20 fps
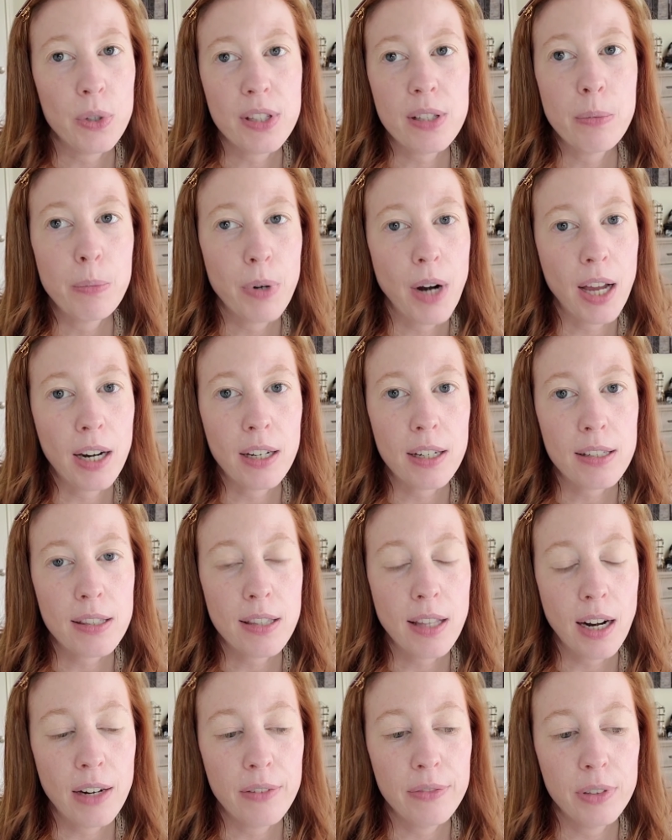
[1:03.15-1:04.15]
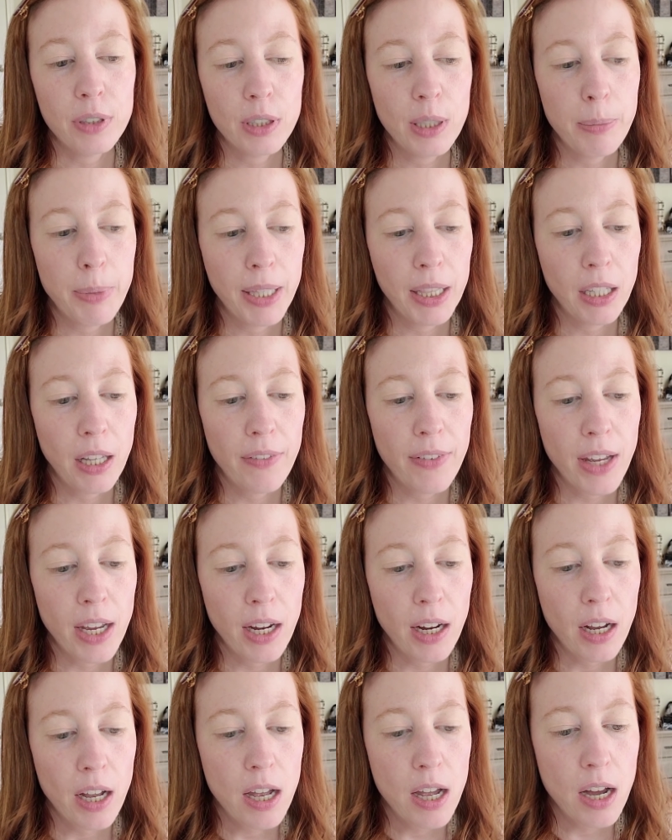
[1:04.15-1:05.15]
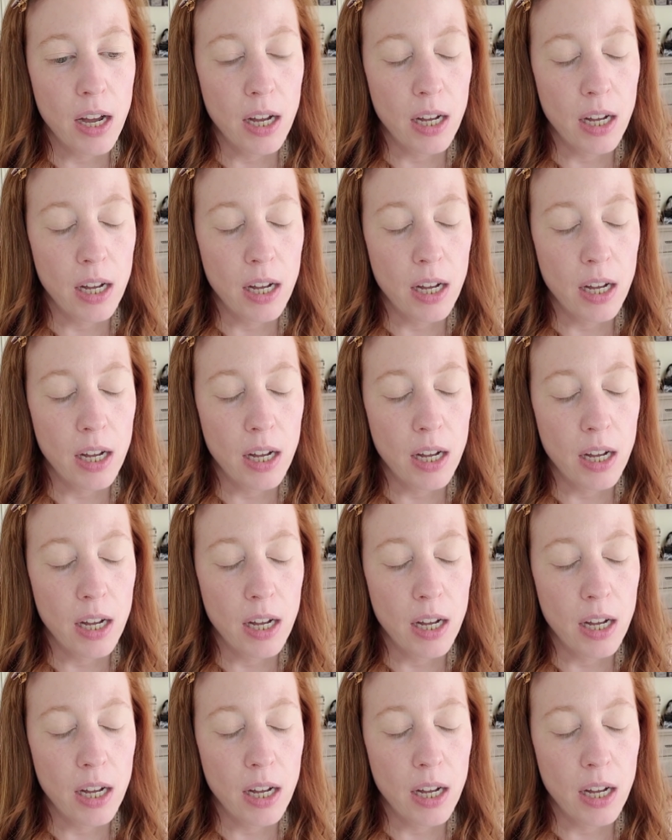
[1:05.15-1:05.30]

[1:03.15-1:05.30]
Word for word: with some products I've really been loving.